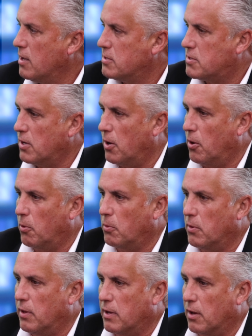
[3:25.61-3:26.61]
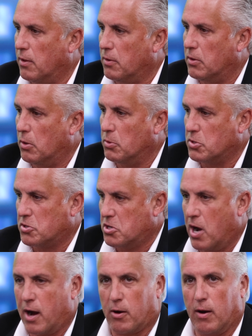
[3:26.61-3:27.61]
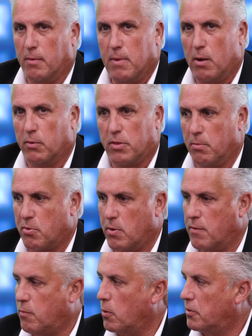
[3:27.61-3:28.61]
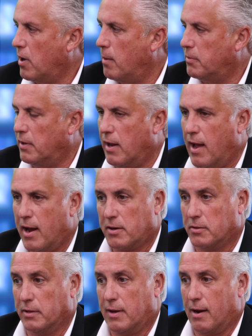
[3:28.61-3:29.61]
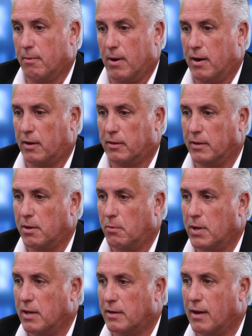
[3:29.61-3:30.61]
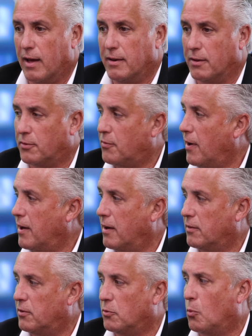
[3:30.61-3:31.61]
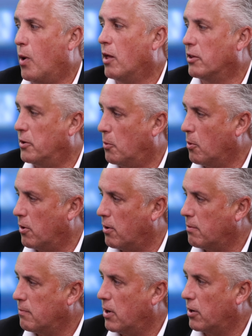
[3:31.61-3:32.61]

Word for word: So you know, it was a shocker. I'd met with him three, four times, and actually, ironically, we had gotten his finances well in order.